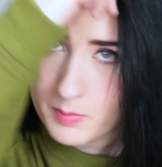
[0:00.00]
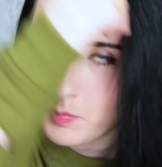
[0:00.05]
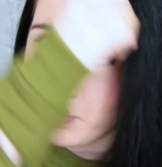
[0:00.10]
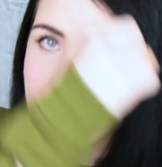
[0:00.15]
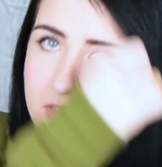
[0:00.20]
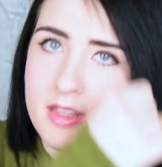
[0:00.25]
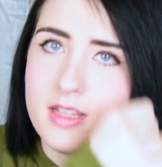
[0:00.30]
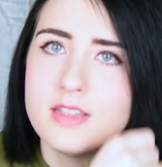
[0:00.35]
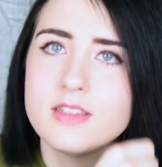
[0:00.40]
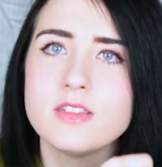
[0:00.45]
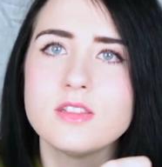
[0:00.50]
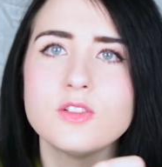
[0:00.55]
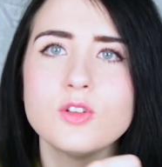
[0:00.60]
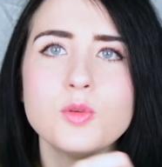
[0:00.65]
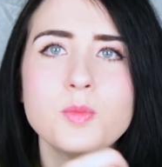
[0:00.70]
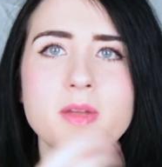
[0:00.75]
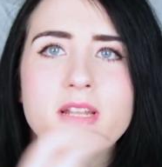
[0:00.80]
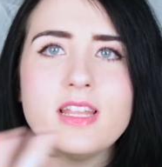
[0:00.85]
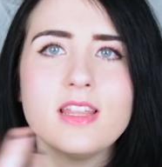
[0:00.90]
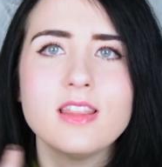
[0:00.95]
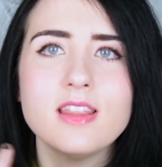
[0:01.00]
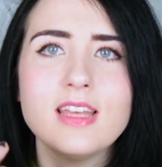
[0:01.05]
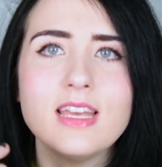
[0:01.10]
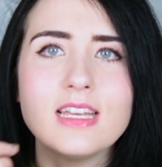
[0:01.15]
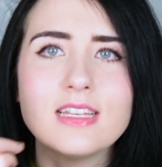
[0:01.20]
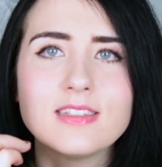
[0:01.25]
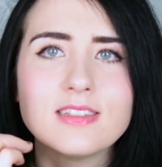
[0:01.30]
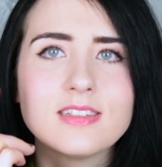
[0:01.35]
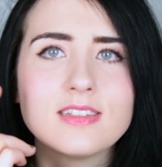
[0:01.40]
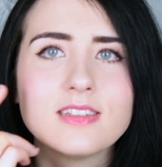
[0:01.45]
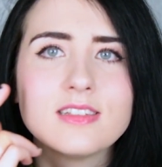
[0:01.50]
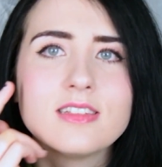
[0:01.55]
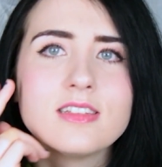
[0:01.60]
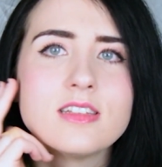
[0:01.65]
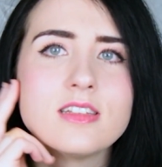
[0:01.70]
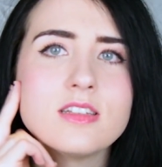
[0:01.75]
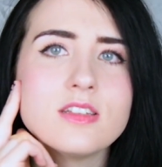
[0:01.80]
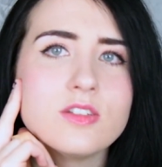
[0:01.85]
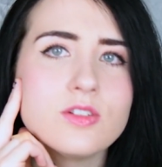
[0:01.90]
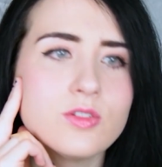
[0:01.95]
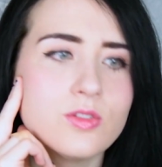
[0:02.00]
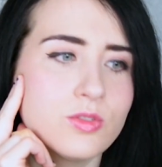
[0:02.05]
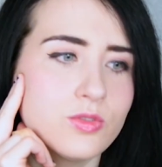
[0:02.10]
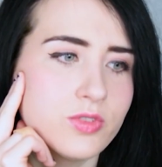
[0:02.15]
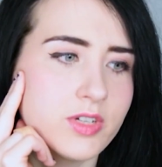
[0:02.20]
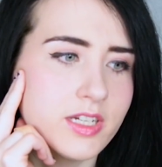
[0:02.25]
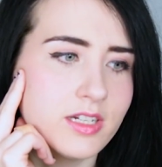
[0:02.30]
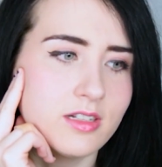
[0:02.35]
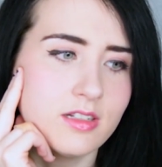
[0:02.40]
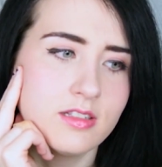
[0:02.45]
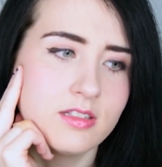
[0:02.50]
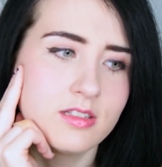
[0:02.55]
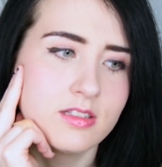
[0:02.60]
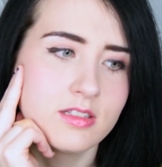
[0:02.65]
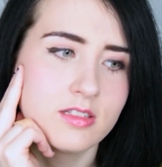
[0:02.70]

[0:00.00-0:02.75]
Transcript: But that's so many things. Real.